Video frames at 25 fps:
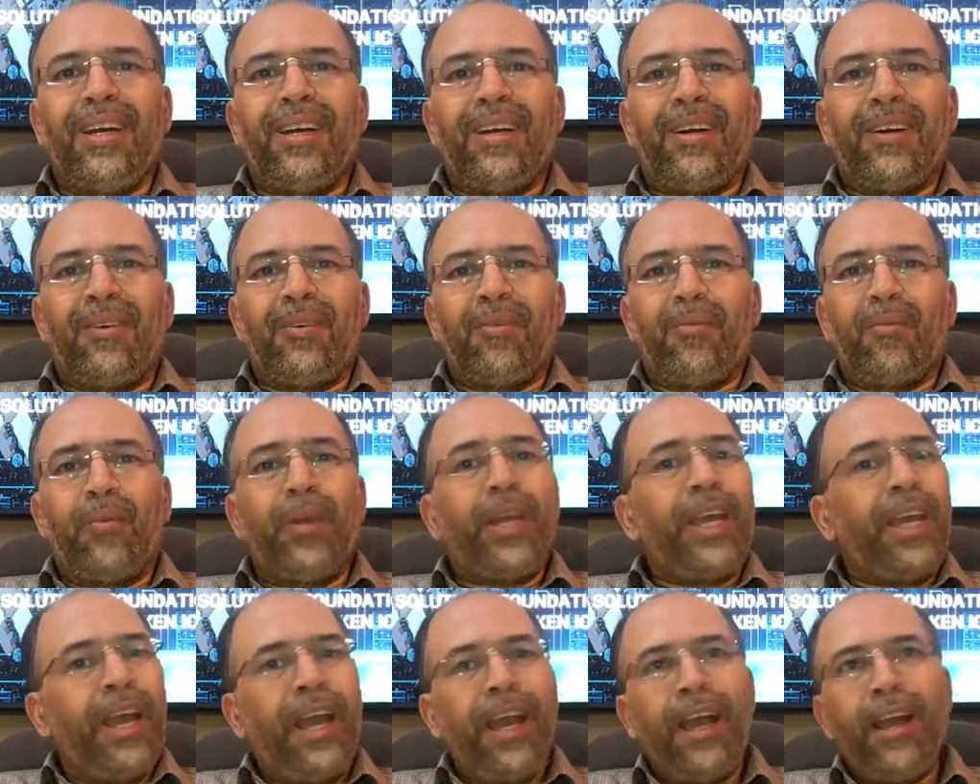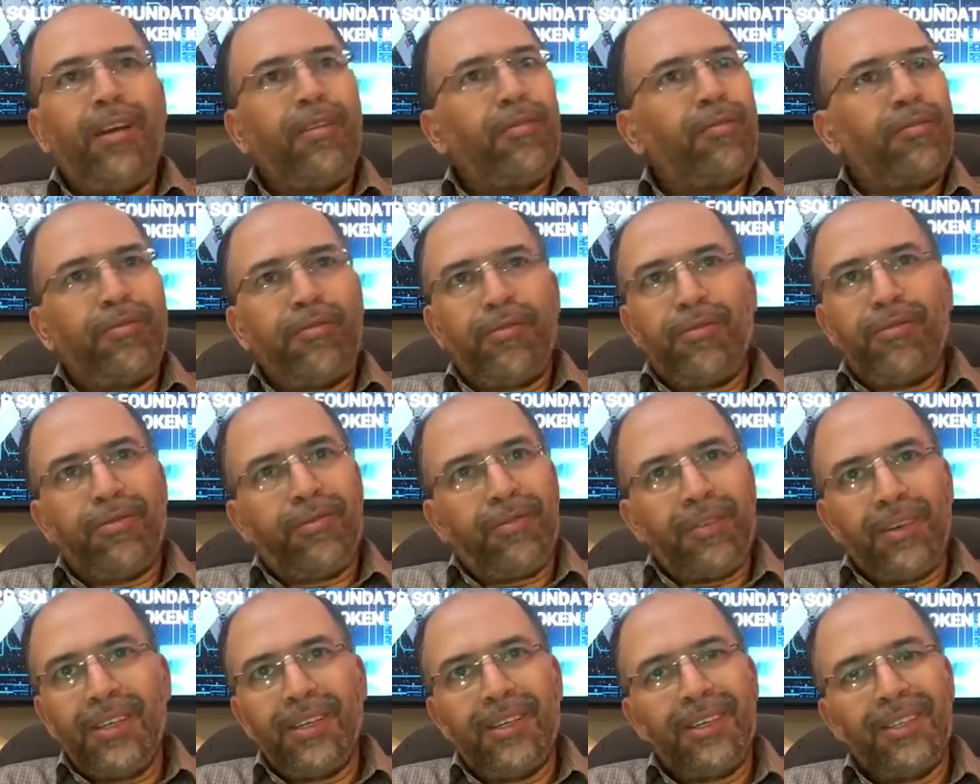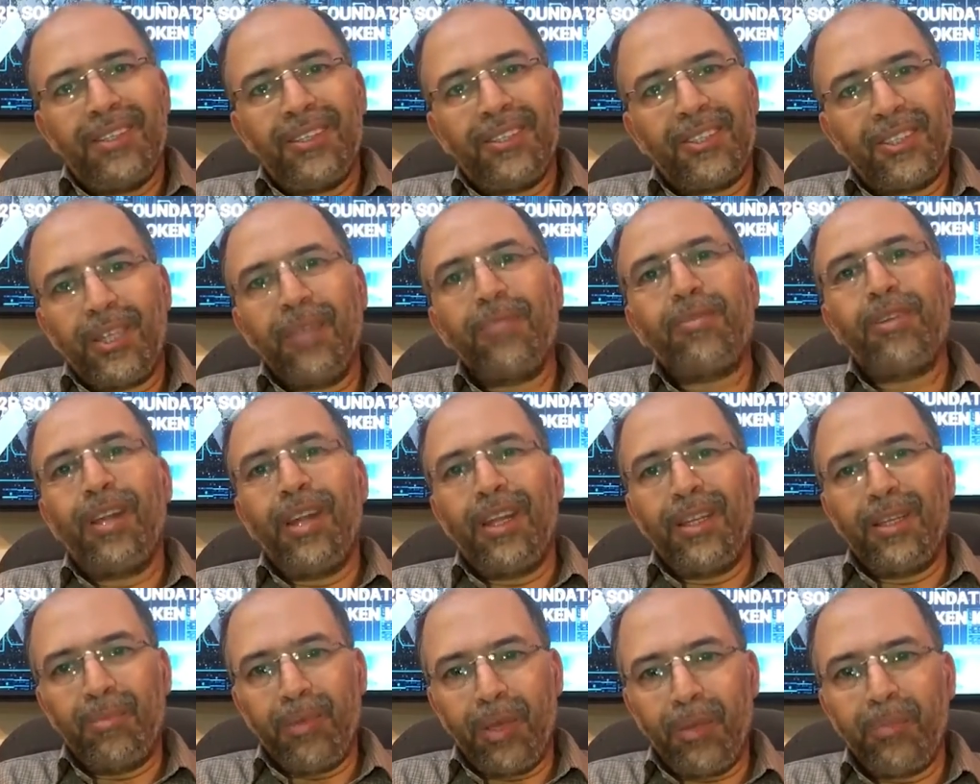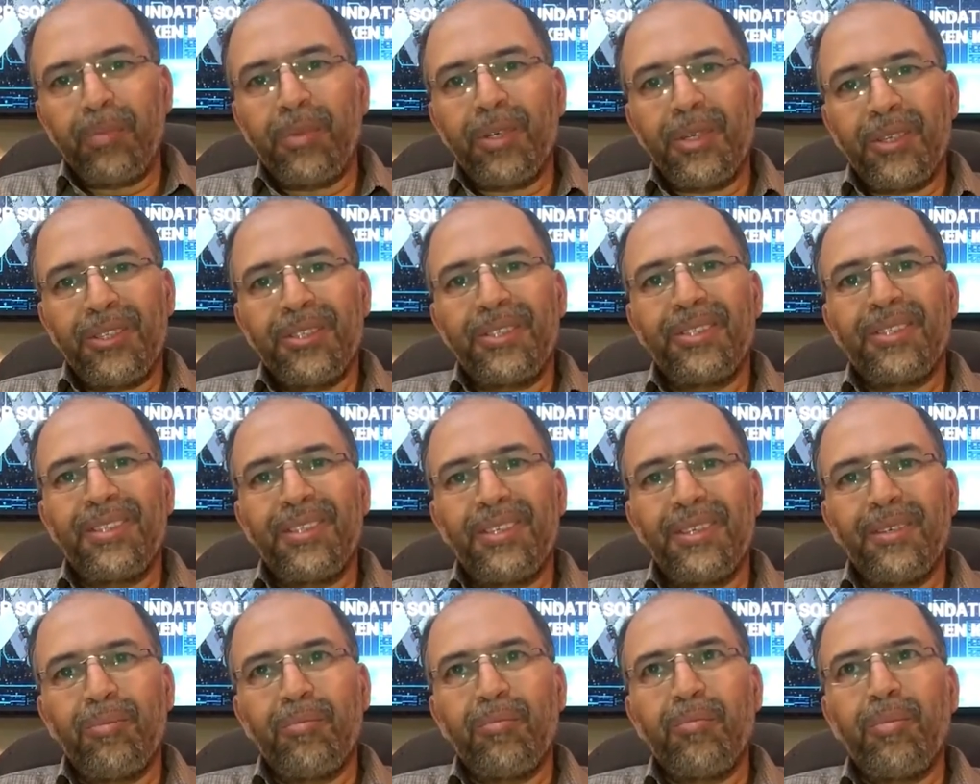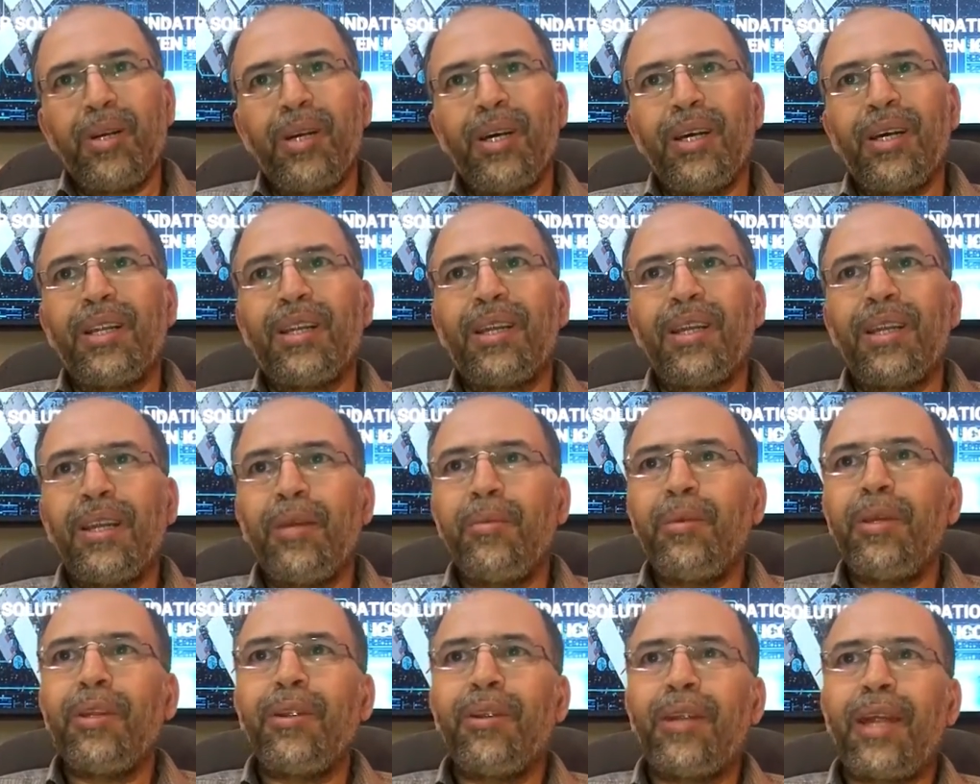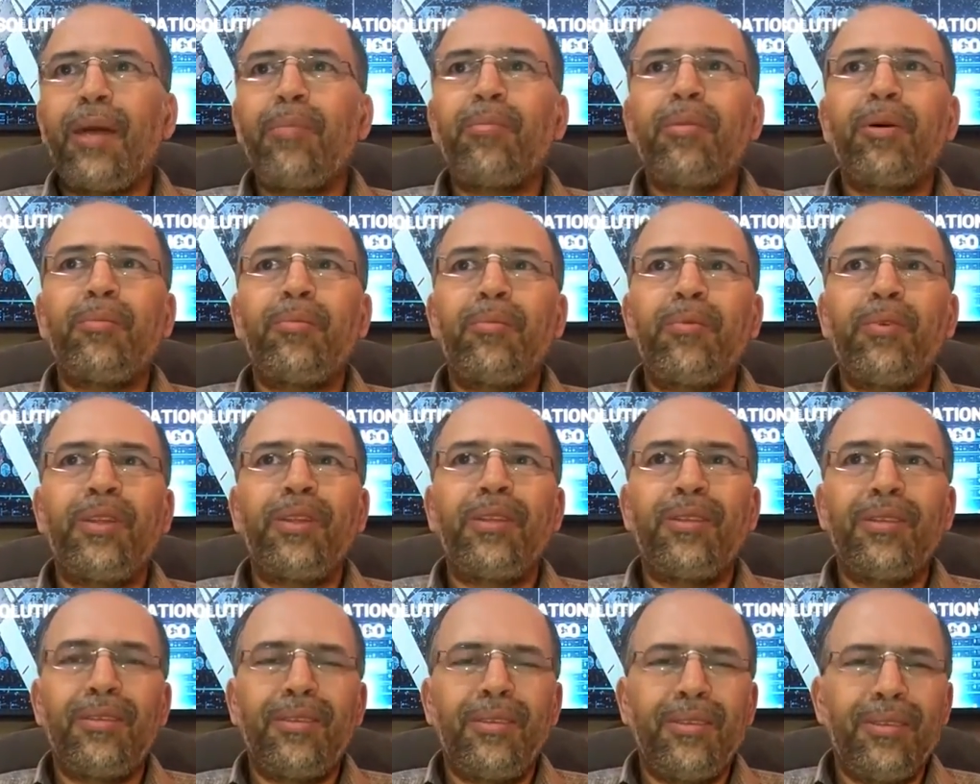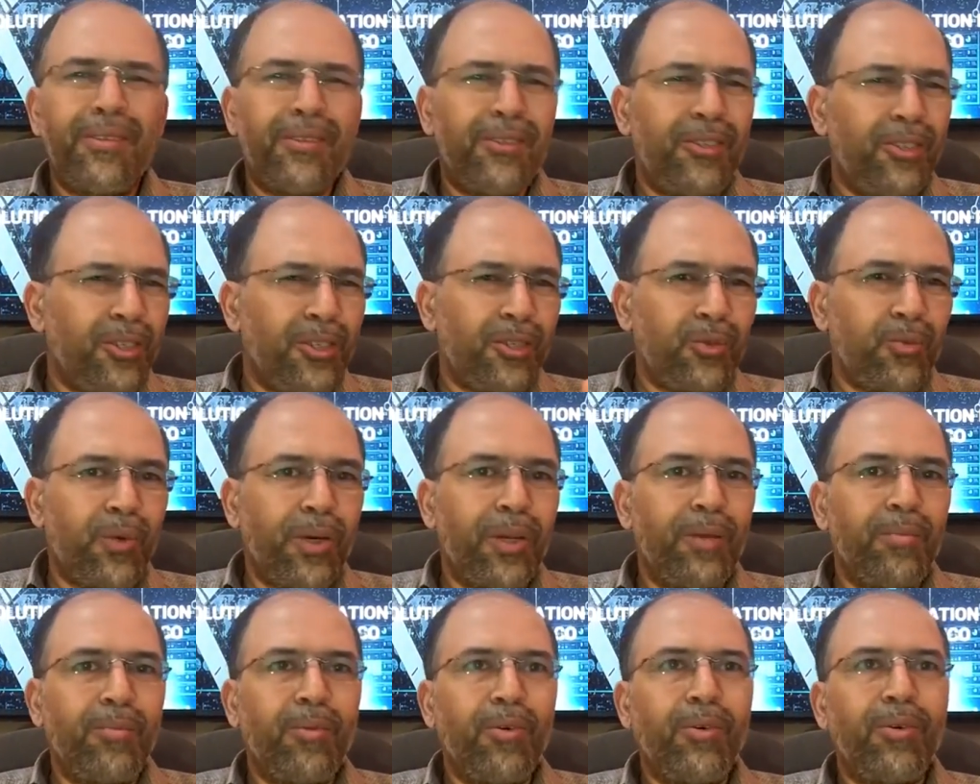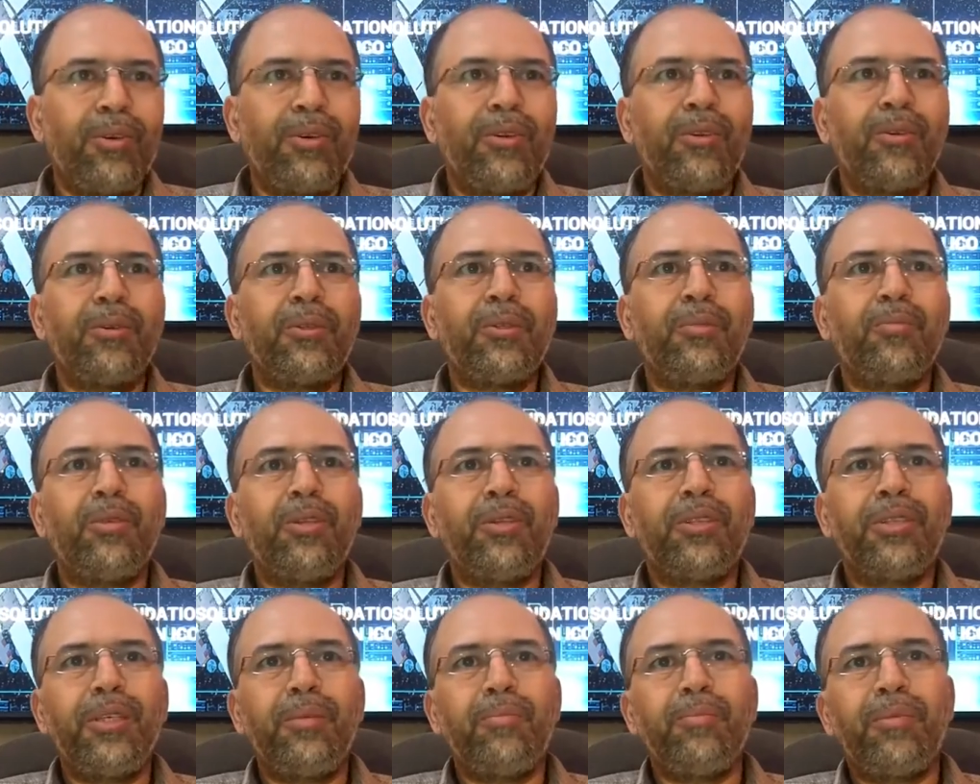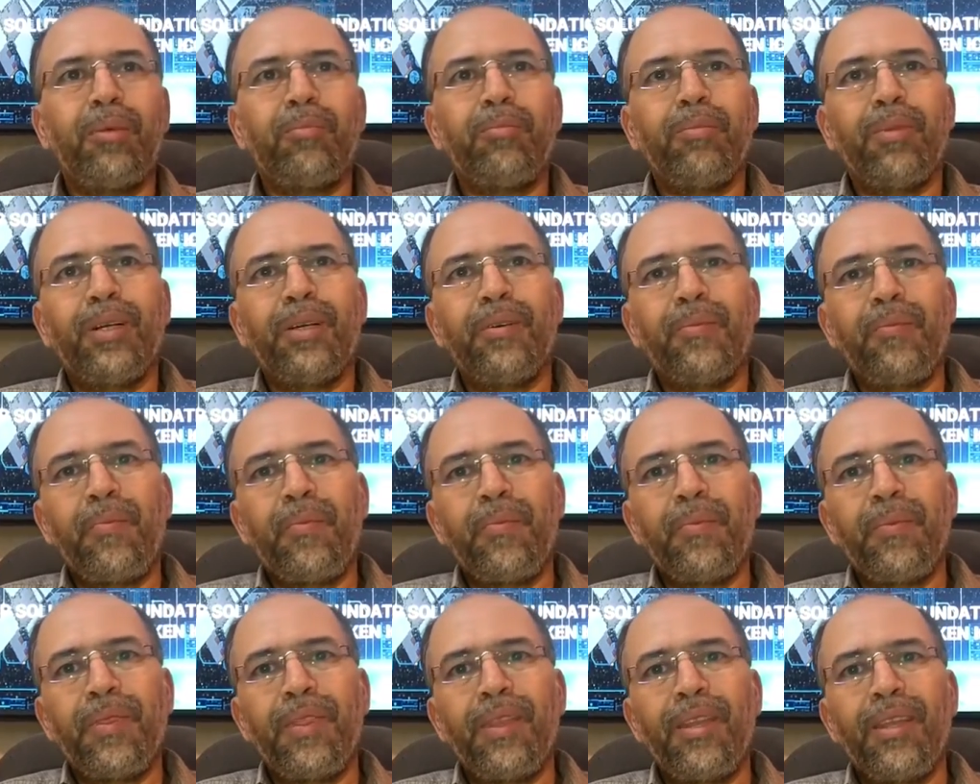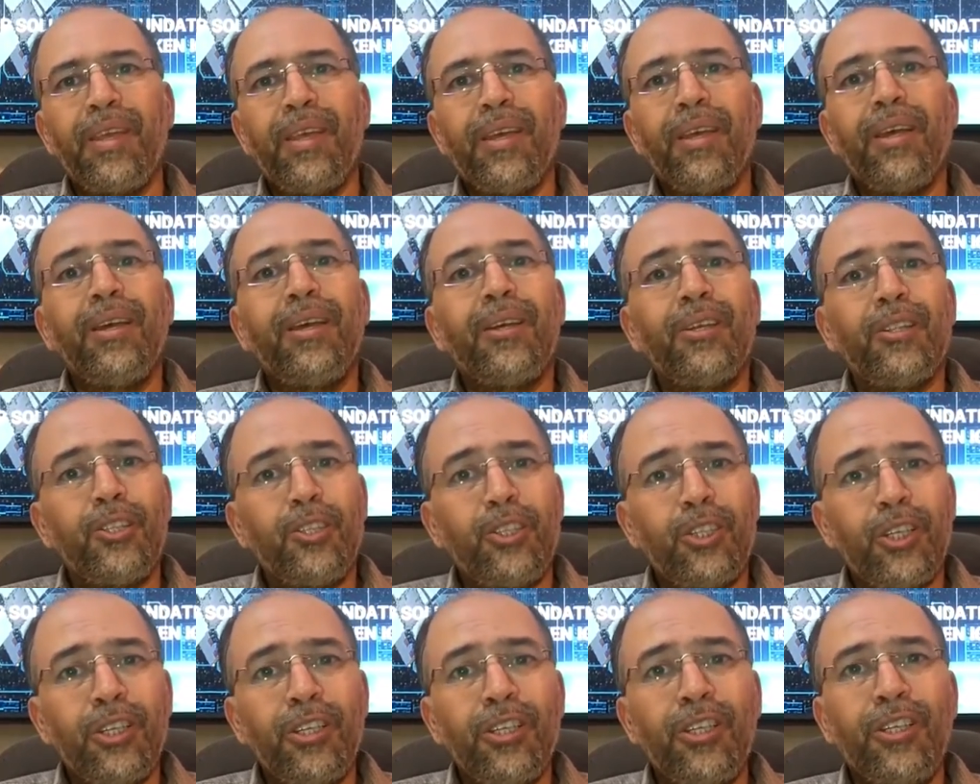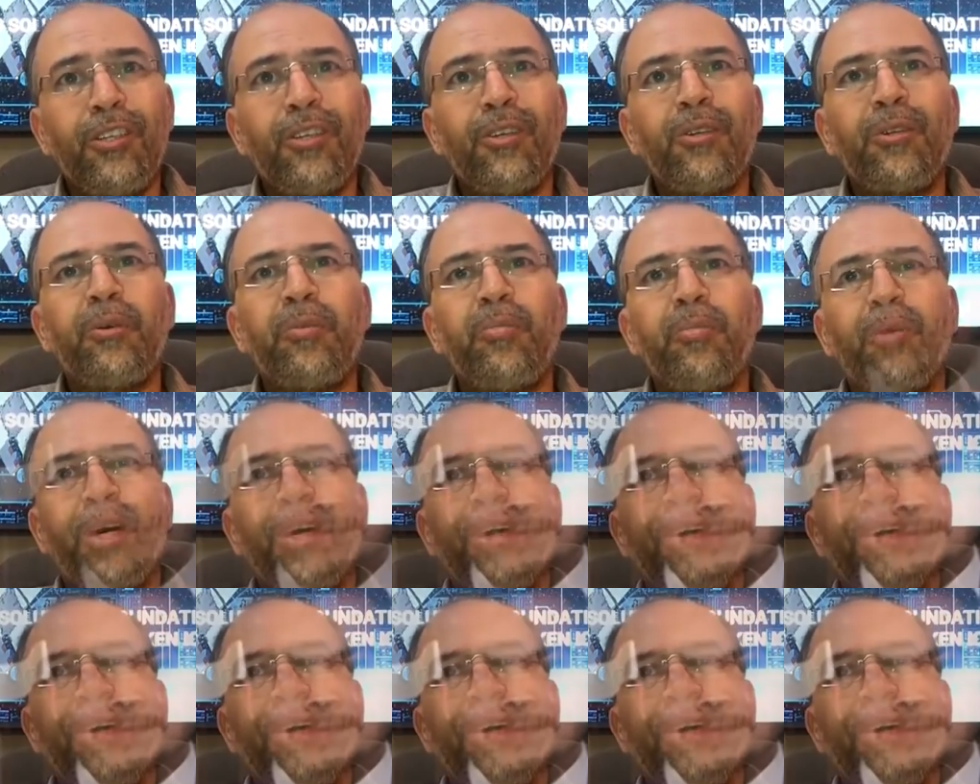we have several other members, but let me wrap up with just one more notable team member, Jatinder Kumar.